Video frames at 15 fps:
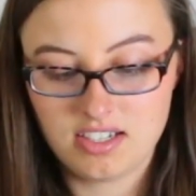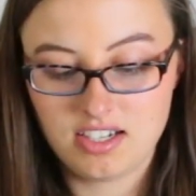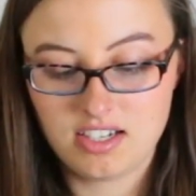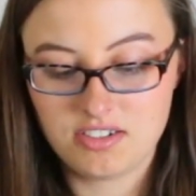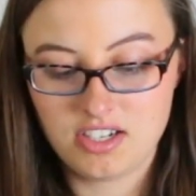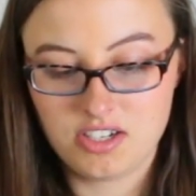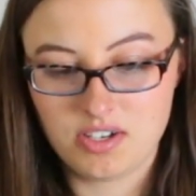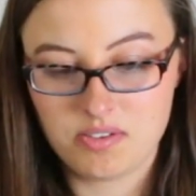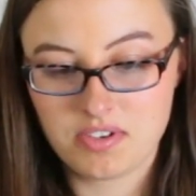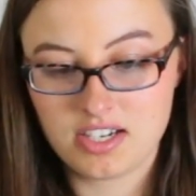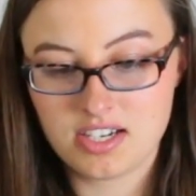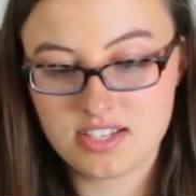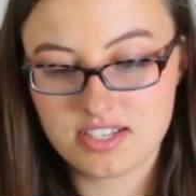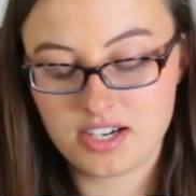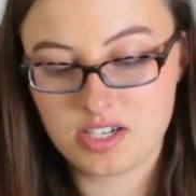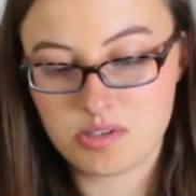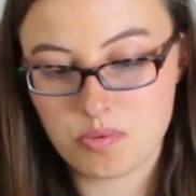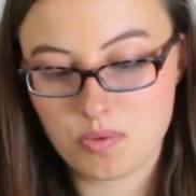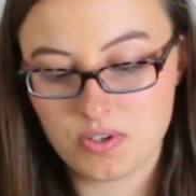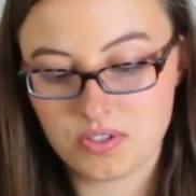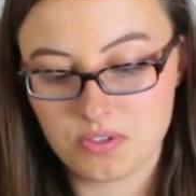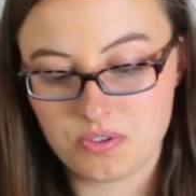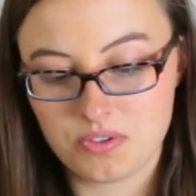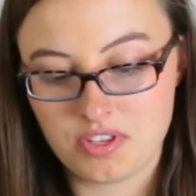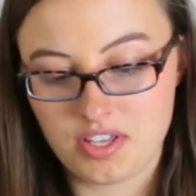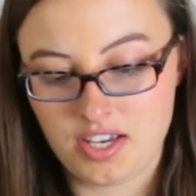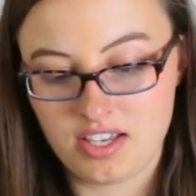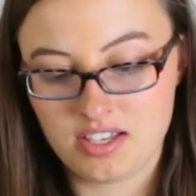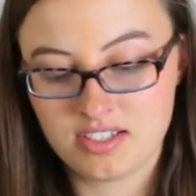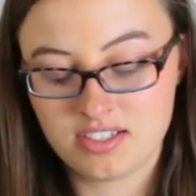I don't know. I'm kind of scared to pour in the whole
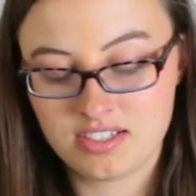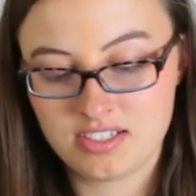thing.